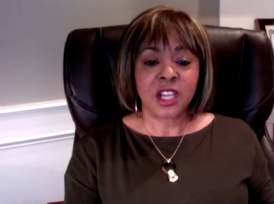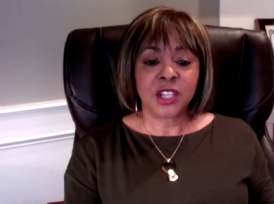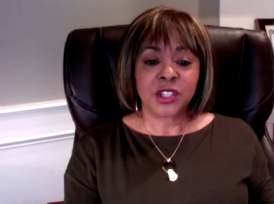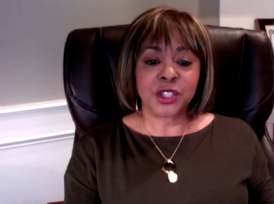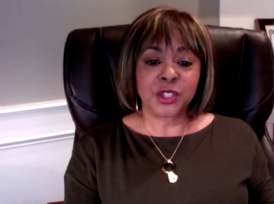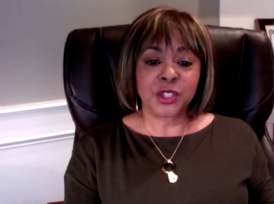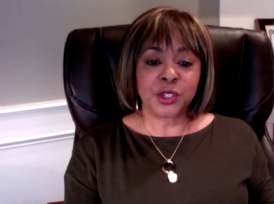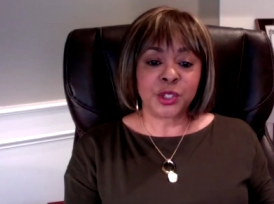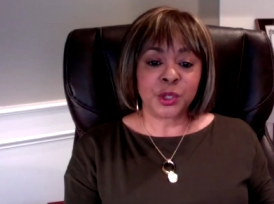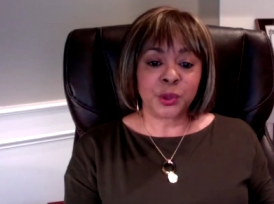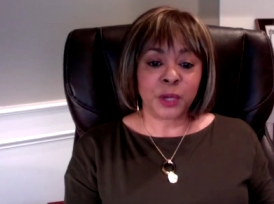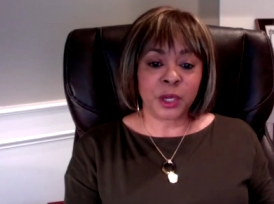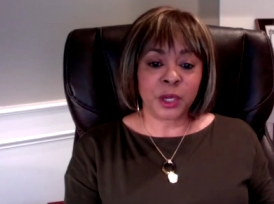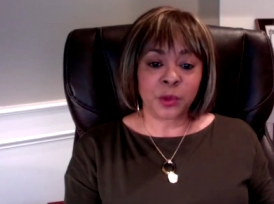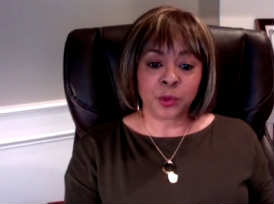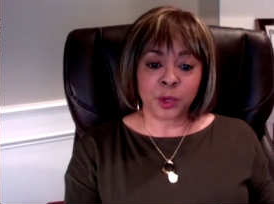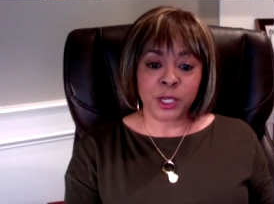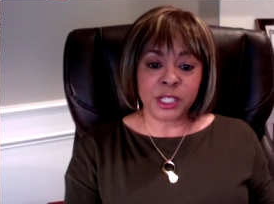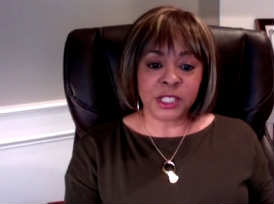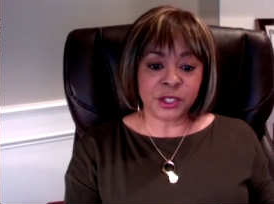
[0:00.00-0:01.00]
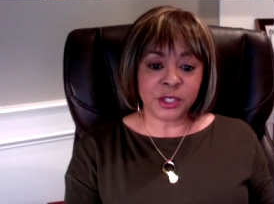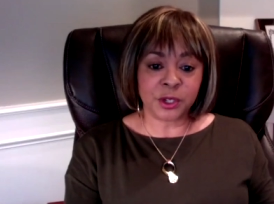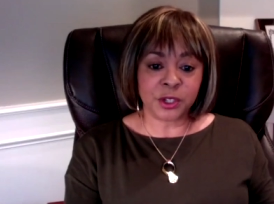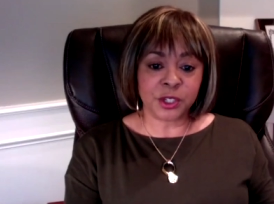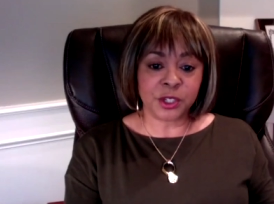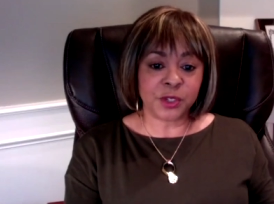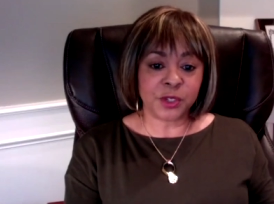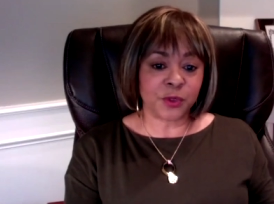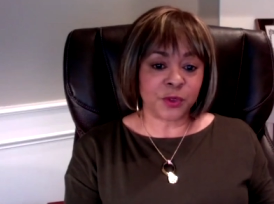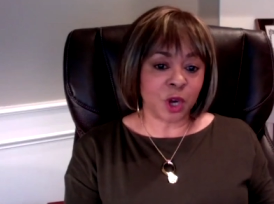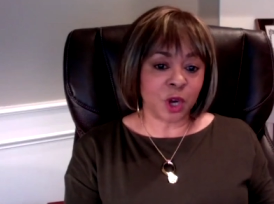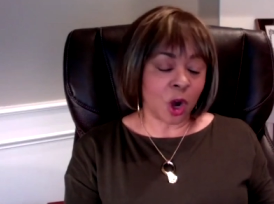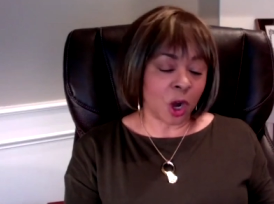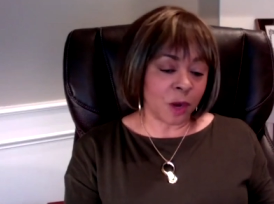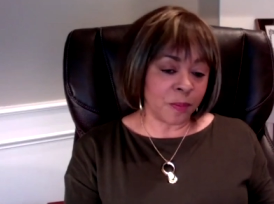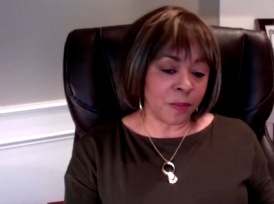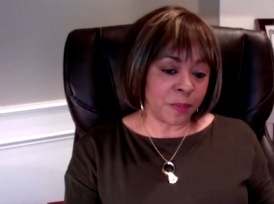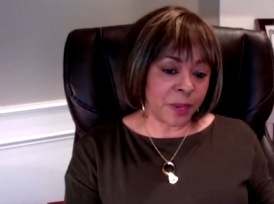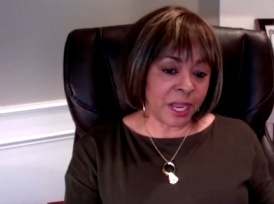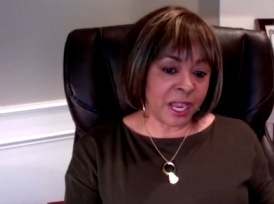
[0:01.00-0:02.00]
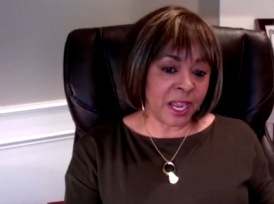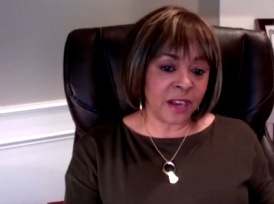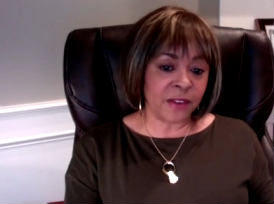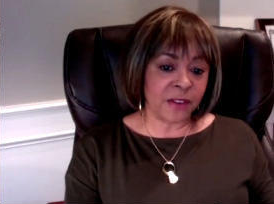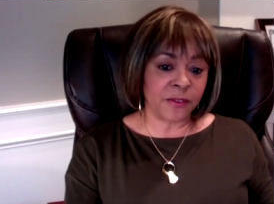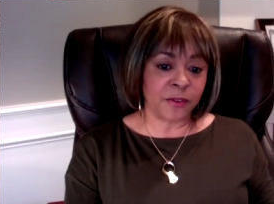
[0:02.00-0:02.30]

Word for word: to doing research for our bank,